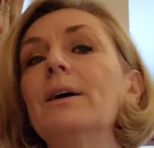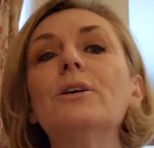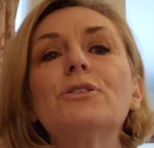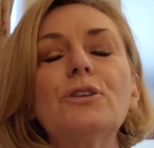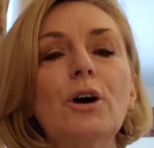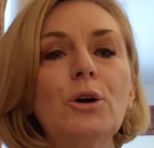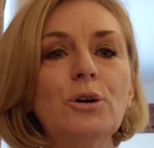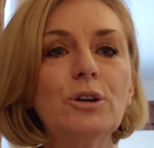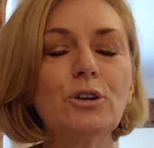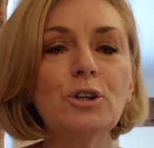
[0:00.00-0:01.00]
So
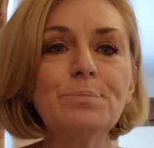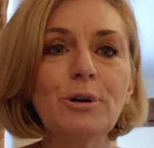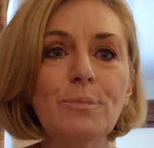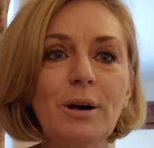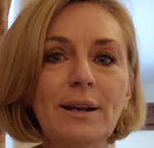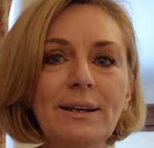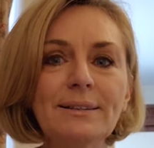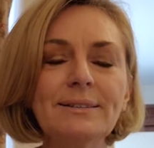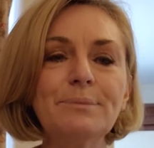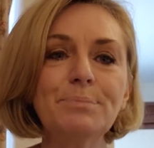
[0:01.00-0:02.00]
good
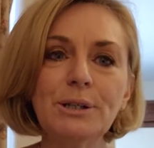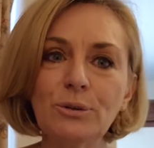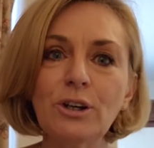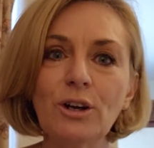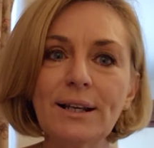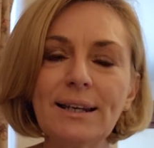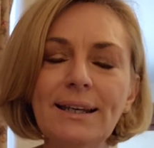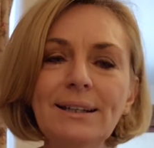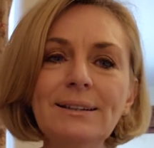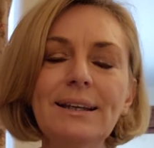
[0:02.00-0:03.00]
probiotics
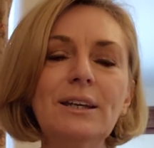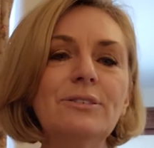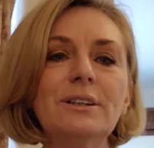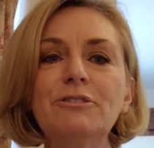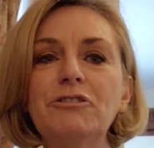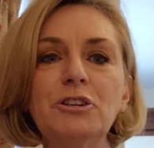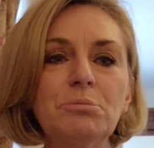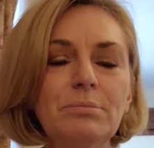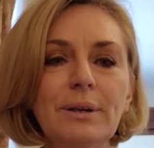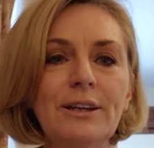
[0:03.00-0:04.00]
periodically, even if you
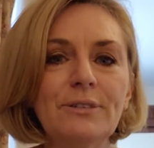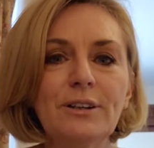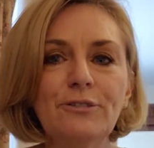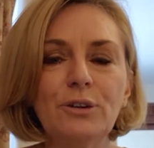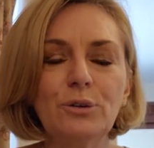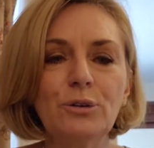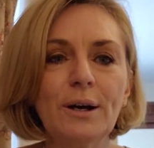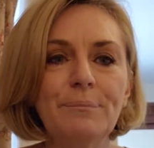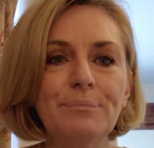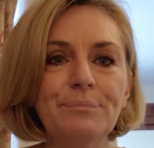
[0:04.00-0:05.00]

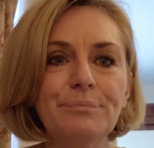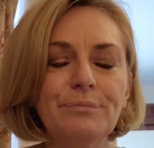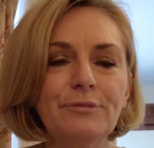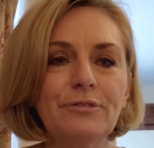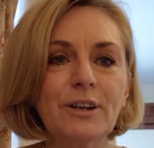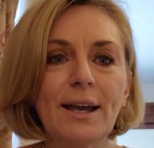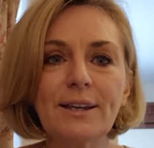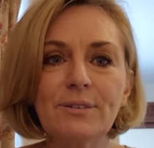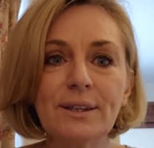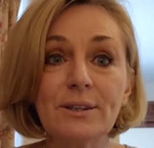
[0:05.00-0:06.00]
feel like
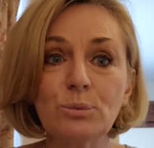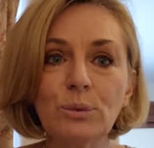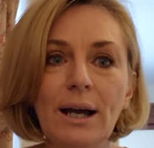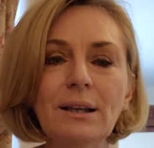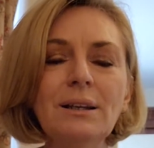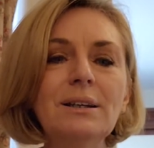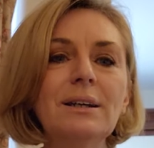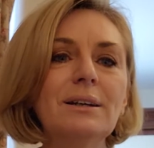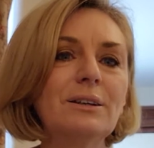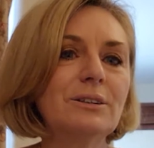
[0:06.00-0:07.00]
everything is well,
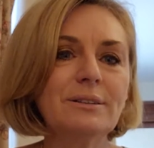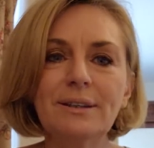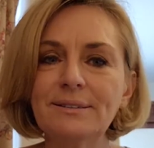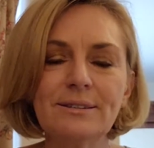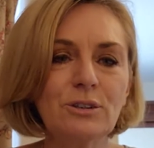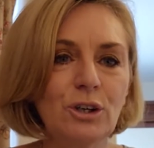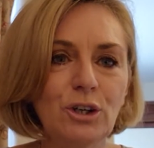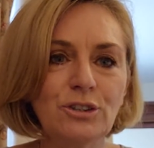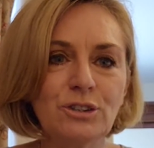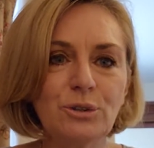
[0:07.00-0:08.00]
it doesn't
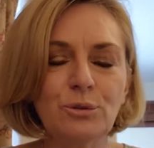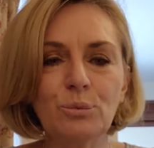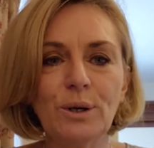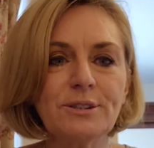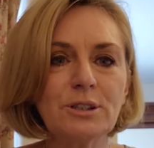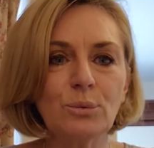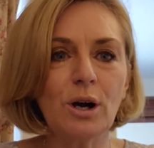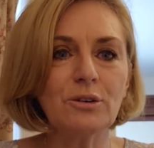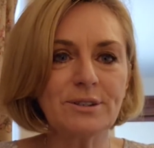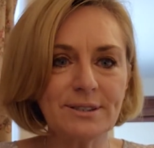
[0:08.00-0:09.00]
hurt to once in a
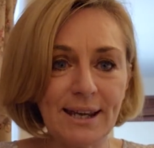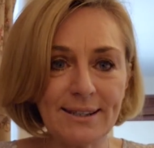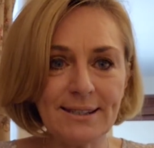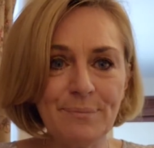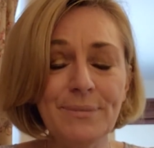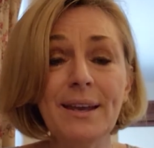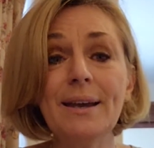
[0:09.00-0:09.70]
while just take some.